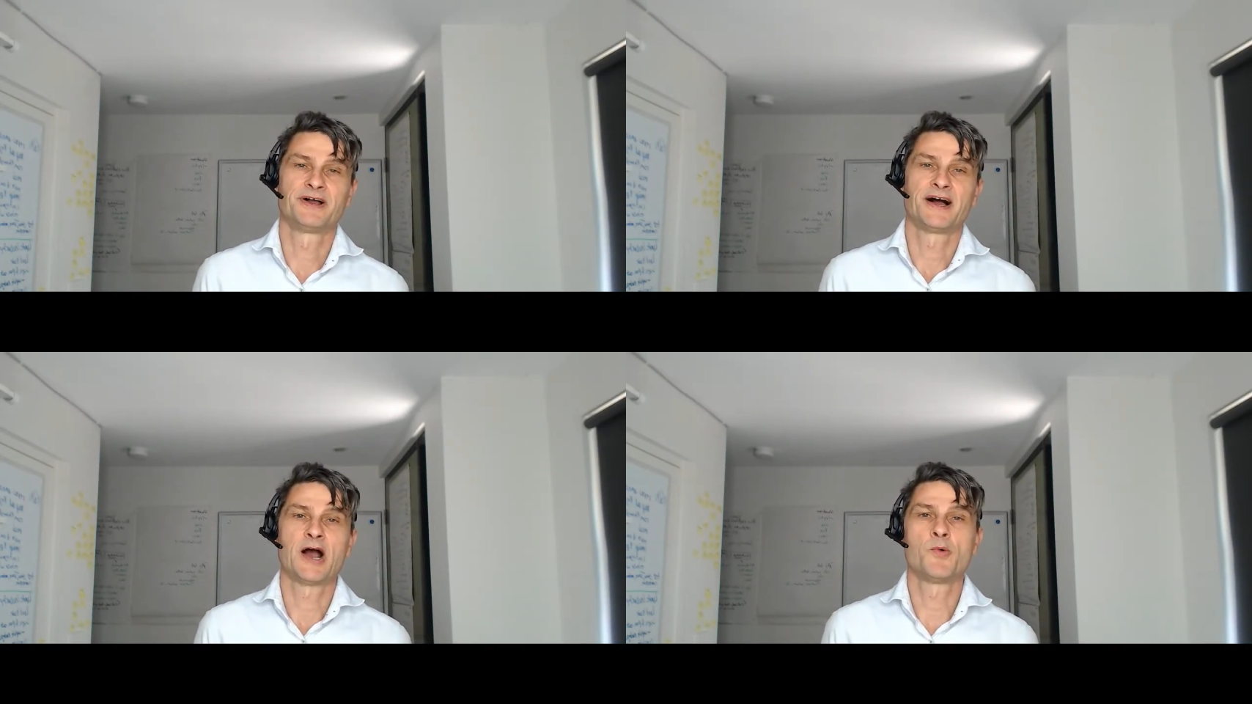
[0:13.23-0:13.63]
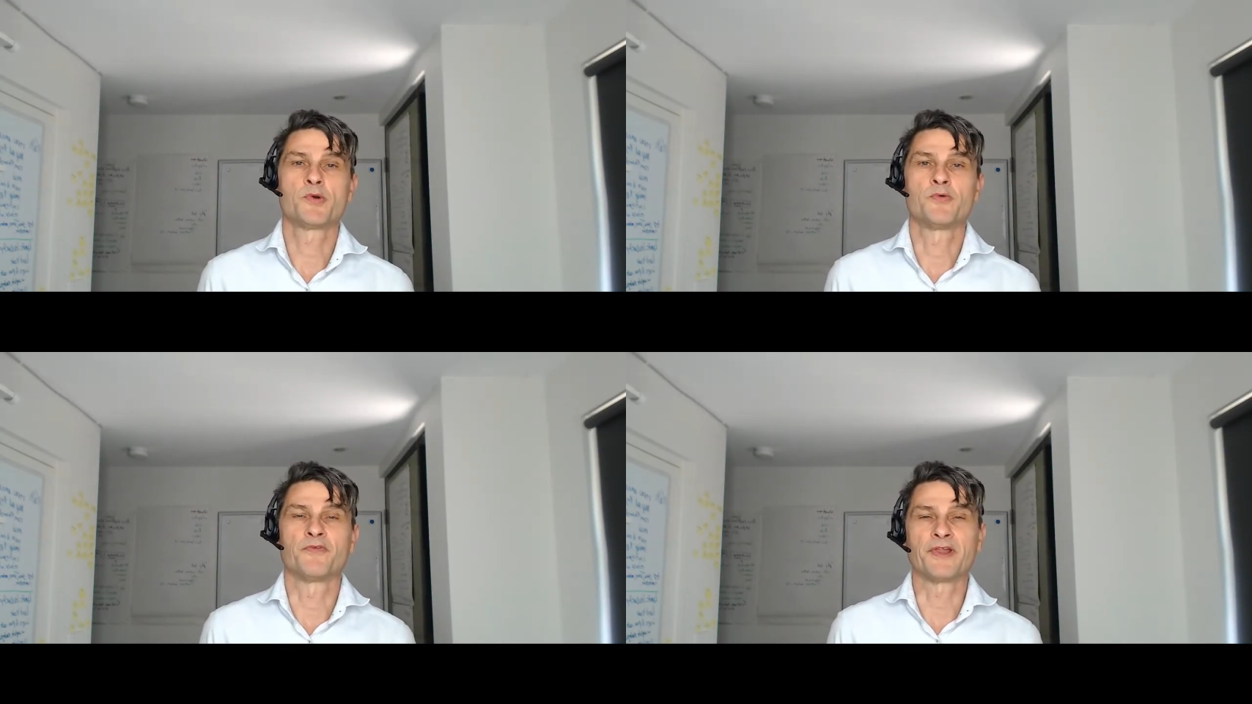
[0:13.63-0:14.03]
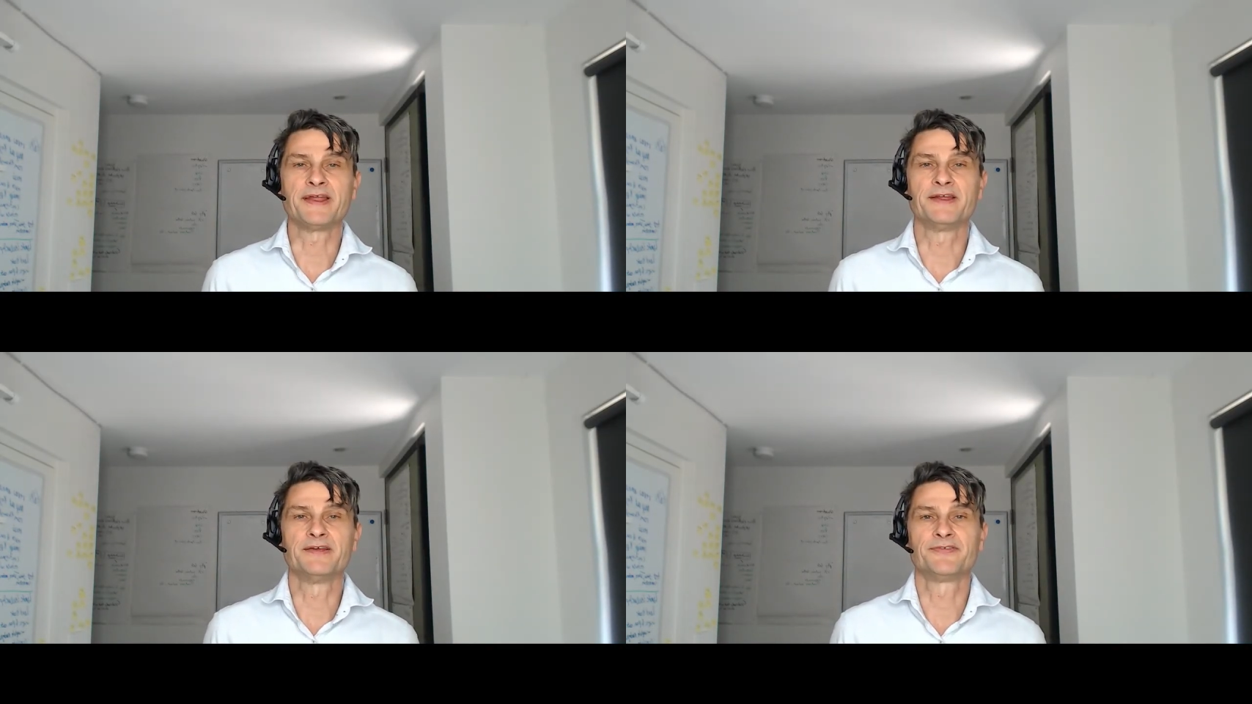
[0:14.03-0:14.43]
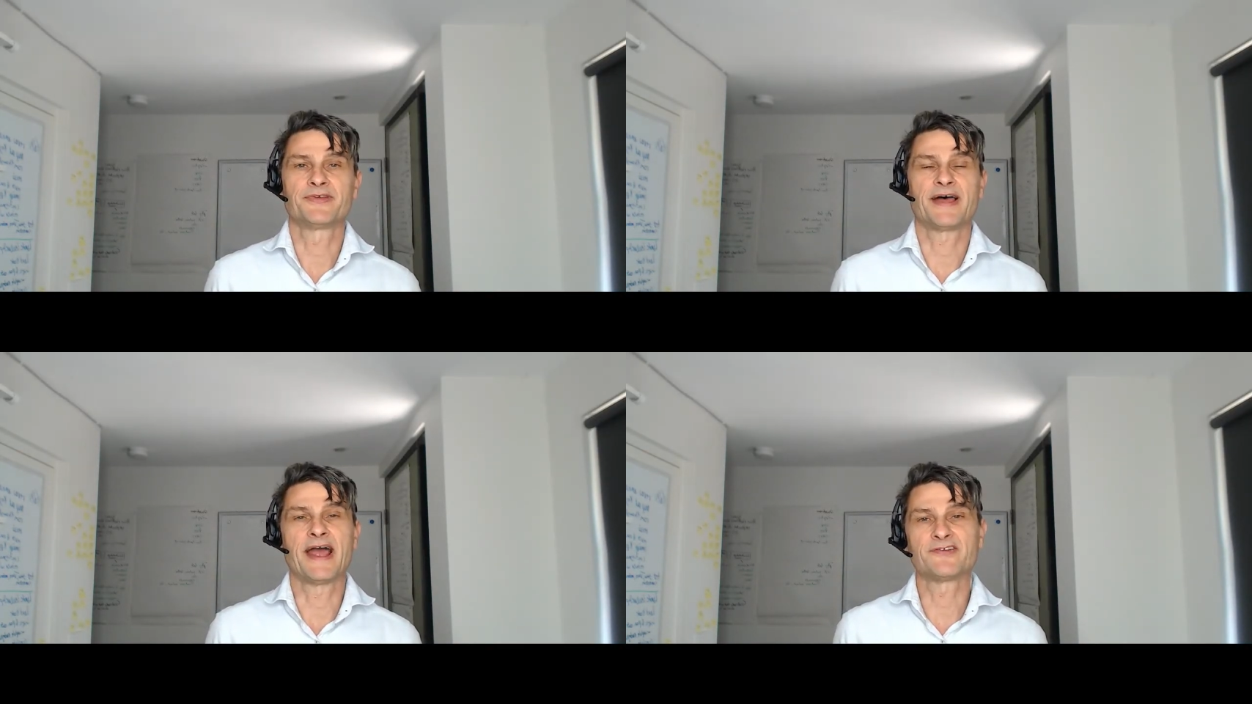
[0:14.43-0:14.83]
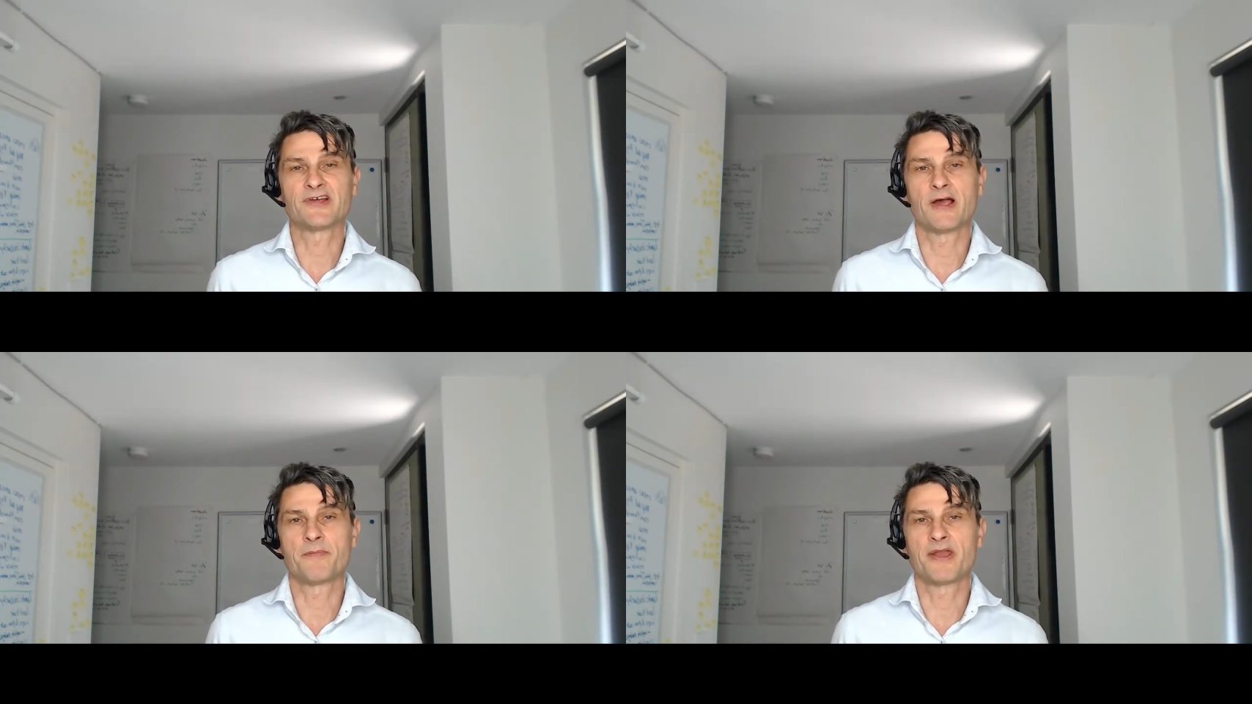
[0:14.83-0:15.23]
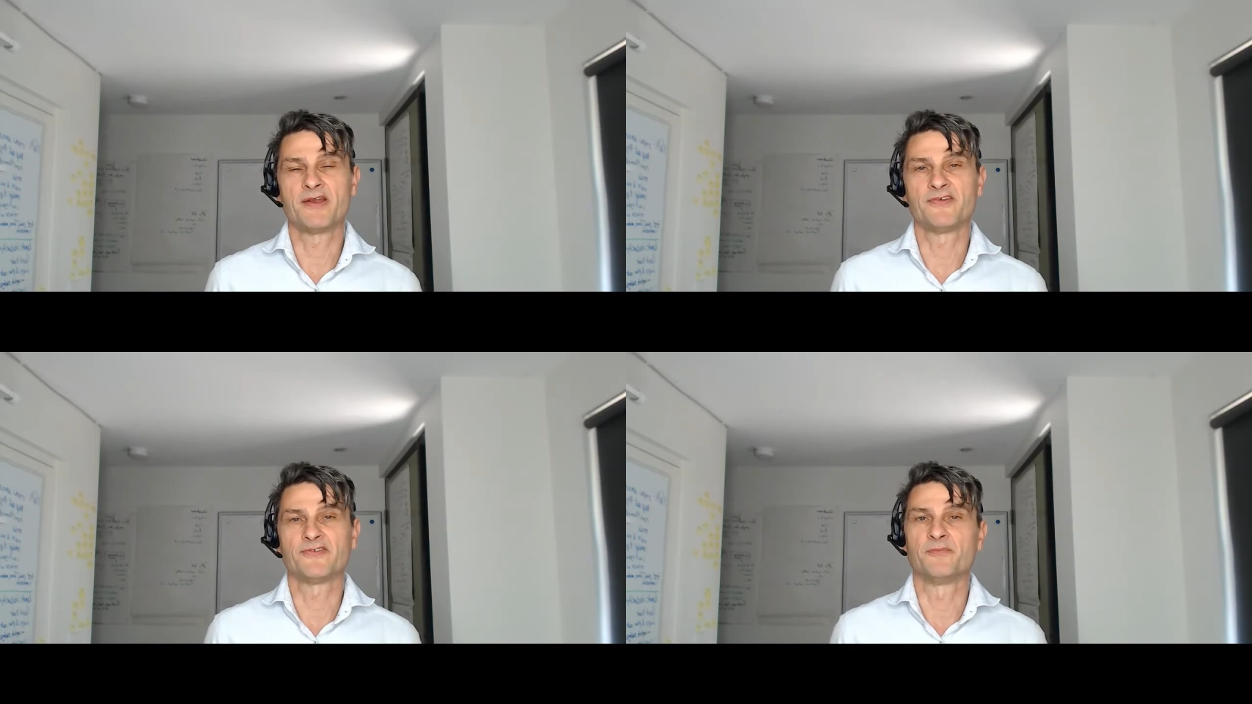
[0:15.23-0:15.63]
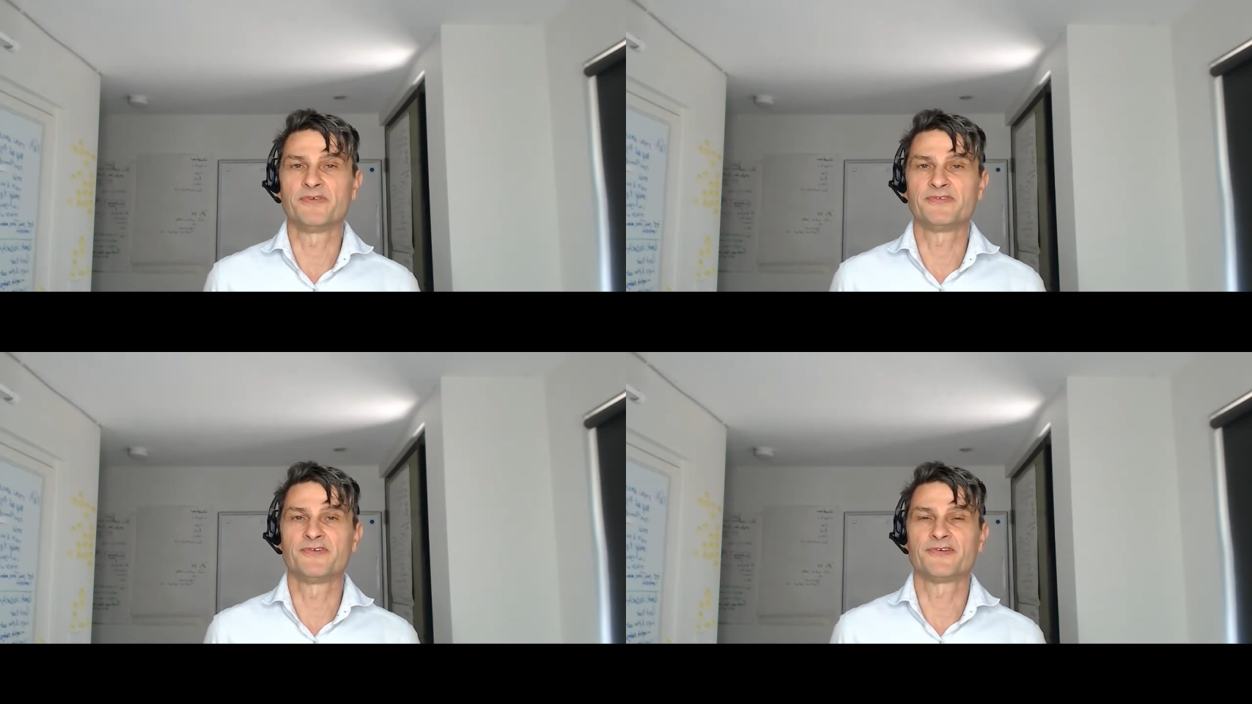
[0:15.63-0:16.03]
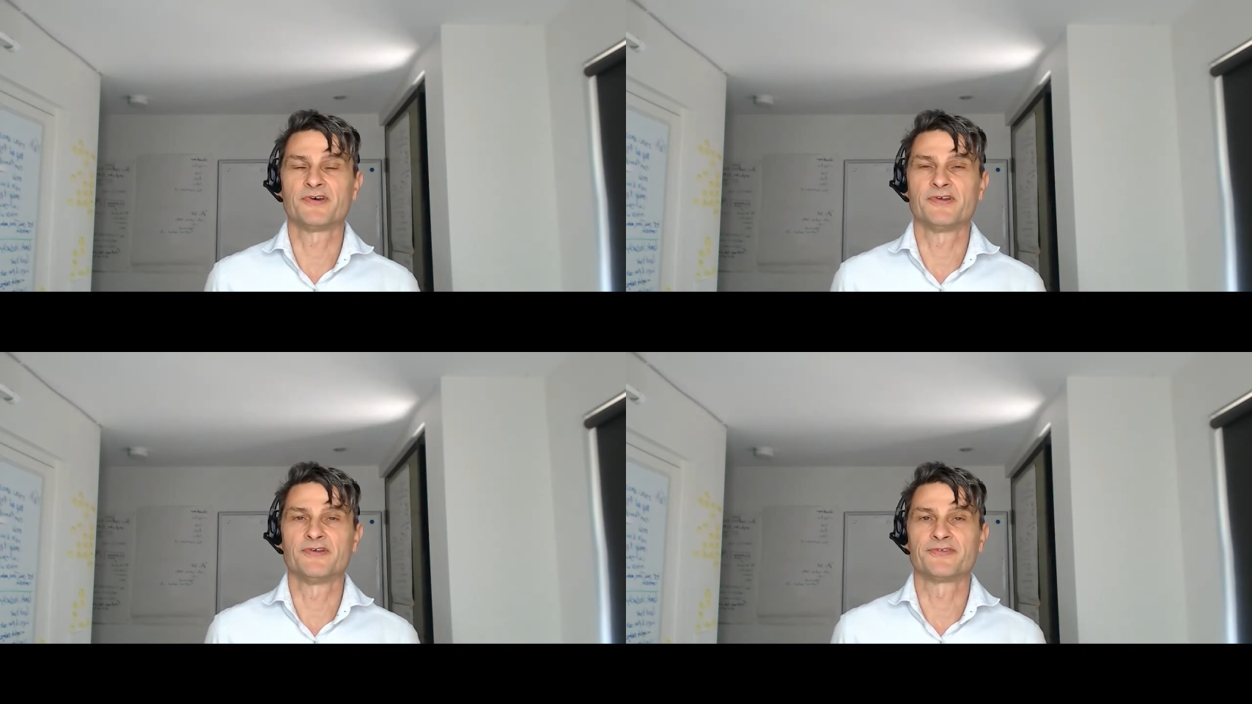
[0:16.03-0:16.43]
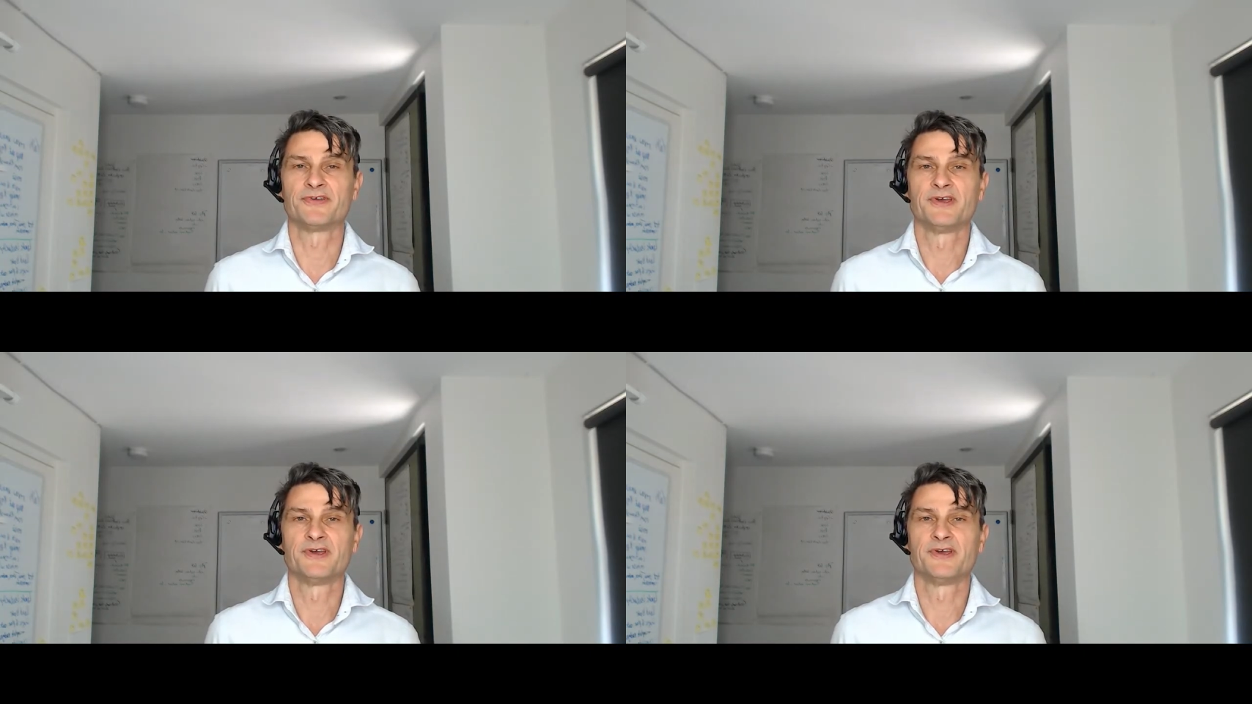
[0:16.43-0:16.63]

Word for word: I work with leaders, HR managers and business owners